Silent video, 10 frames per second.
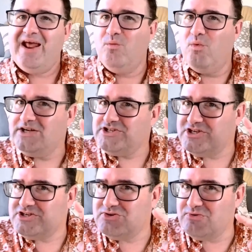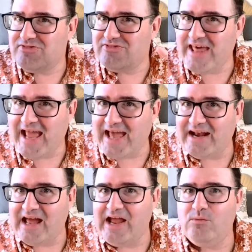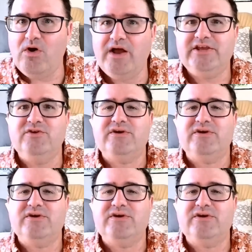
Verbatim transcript: And once you do that, I want